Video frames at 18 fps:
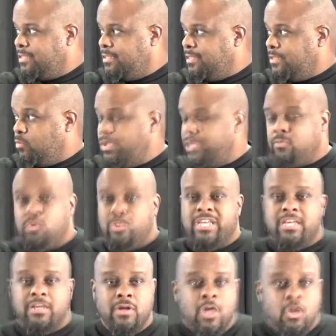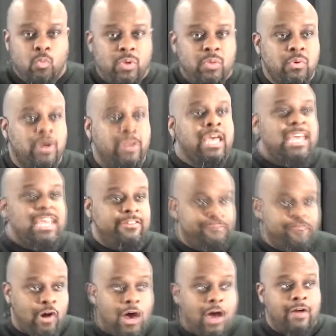That we, we, could, we were
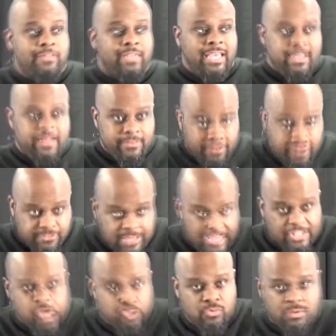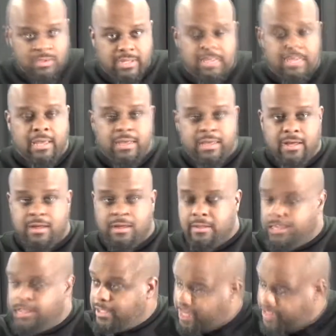involved in sexually uh,
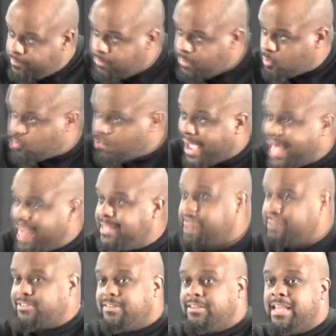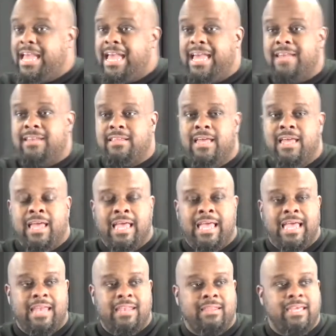immorality and,
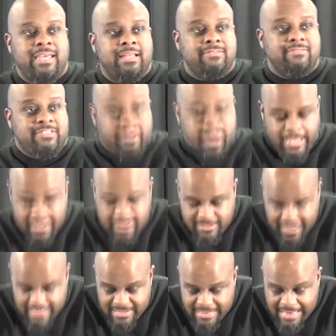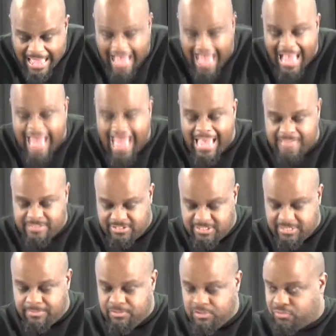and it, it denied
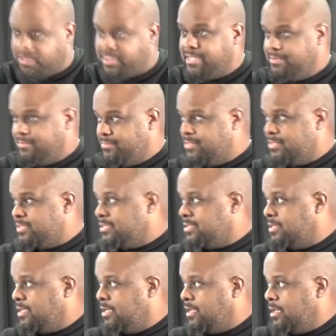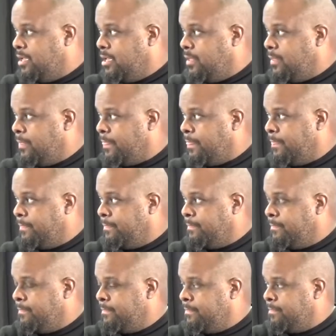some dreams. Yep.
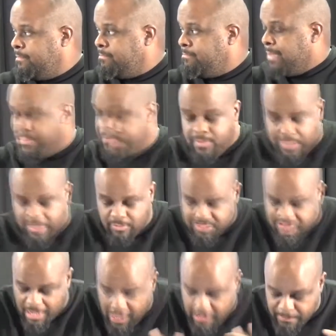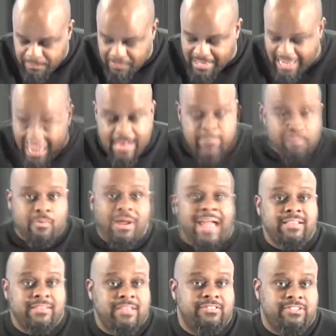Maybe there was an unplanned
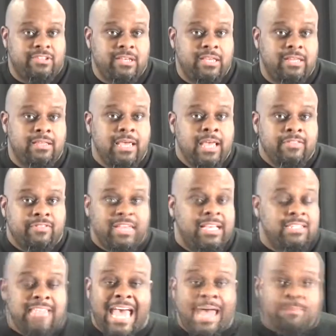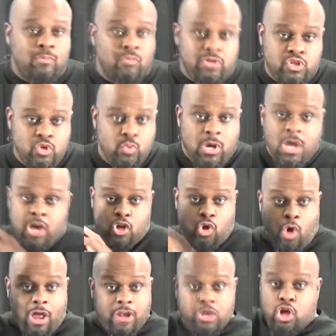pregnancy and things happened where you were
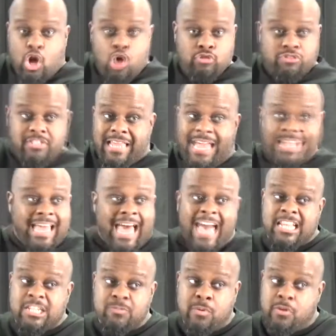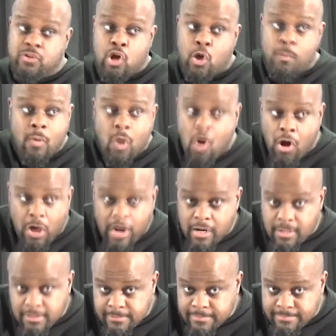going to go to that college, but no more.